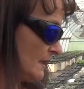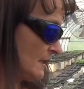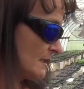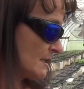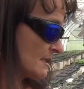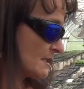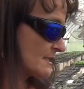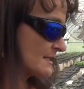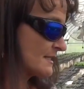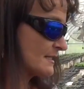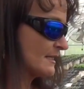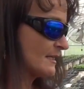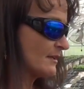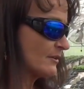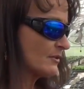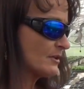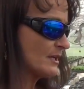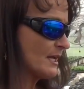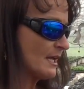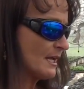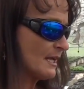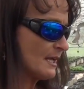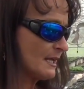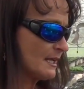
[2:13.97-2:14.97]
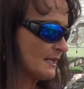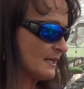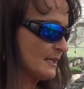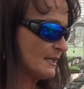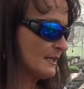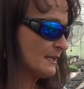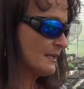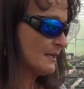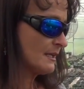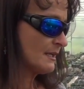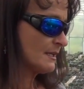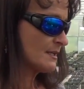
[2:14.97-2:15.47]
is
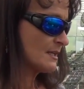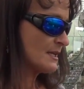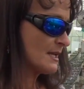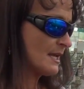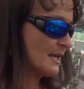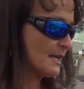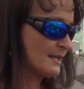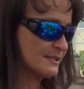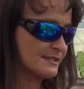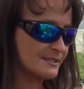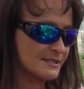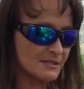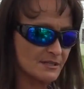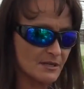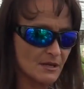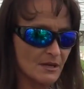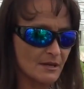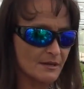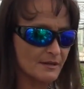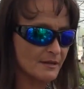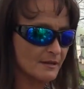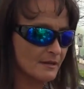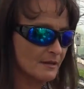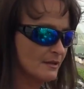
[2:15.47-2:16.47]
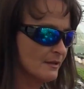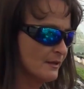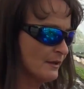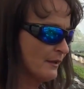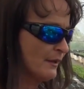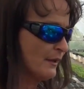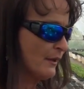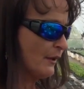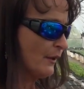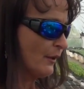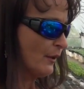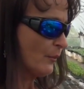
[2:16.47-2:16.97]
Serenade and Sonata,
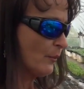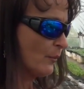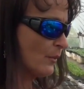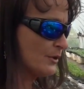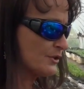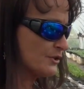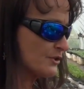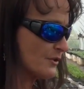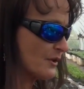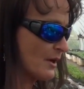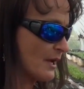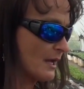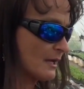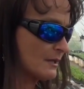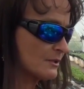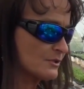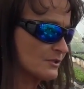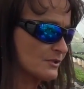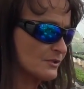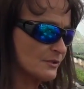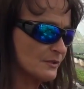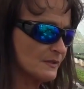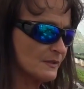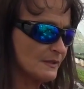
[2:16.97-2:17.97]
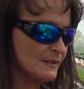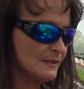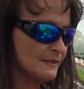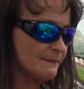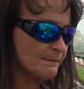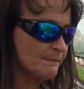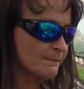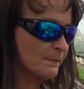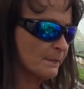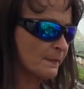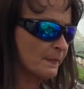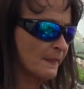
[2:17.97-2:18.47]
which are
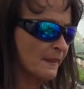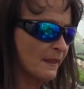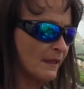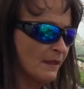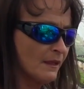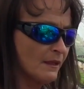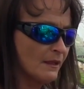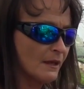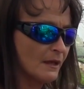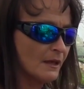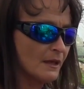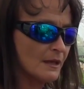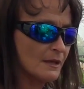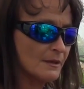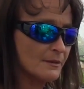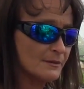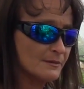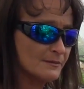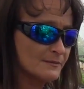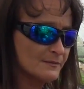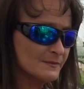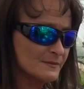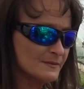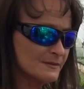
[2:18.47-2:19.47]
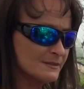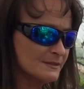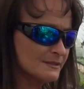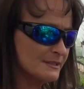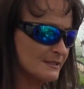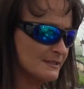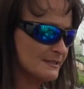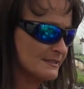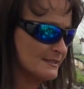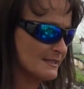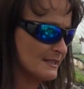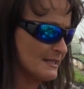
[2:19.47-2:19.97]
actually
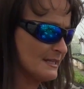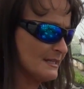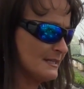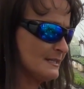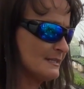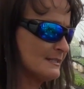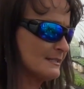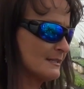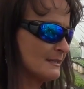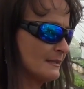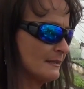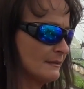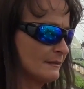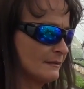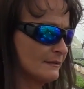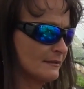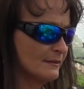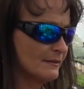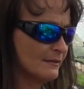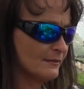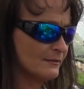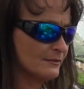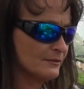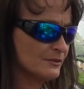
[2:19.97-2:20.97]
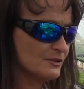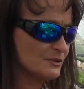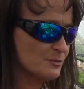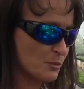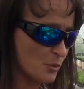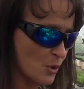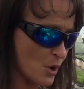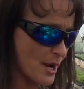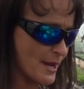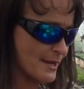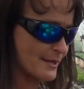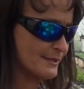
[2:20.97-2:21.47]
disease
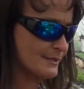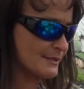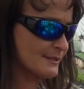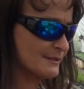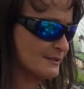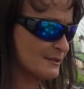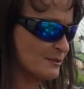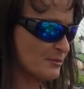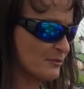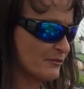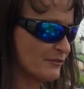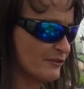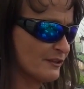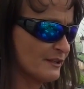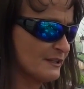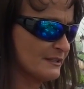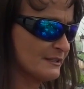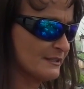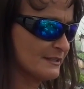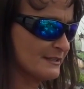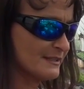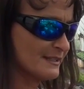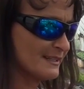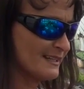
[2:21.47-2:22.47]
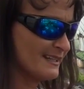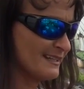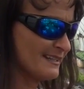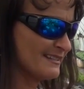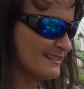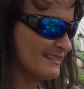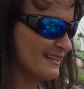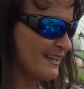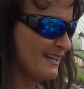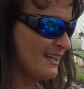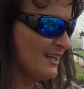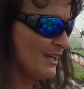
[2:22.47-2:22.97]
sprays to prevent
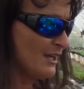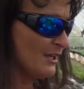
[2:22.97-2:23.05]
disease.